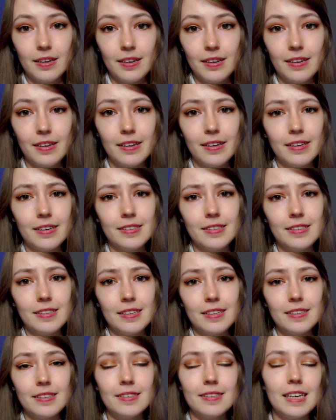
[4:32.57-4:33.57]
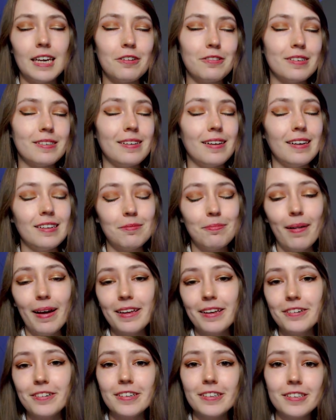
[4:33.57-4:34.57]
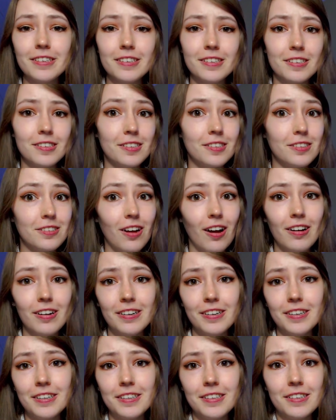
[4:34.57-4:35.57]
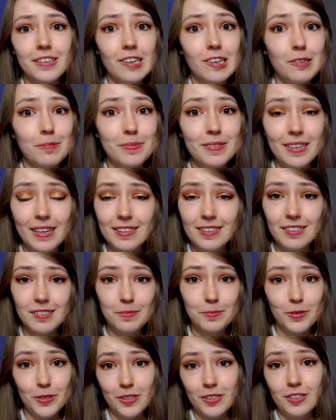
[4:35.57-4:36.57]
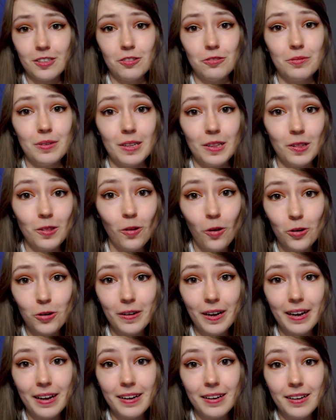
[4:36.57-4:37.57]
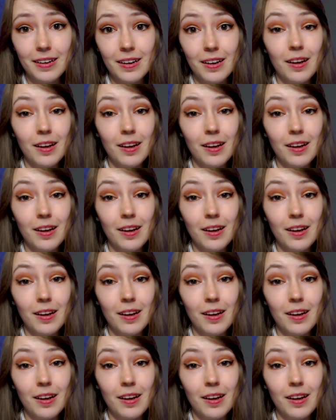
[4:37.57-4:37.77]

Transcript: He is the secret admirer, stalker, obsessed person with Laura.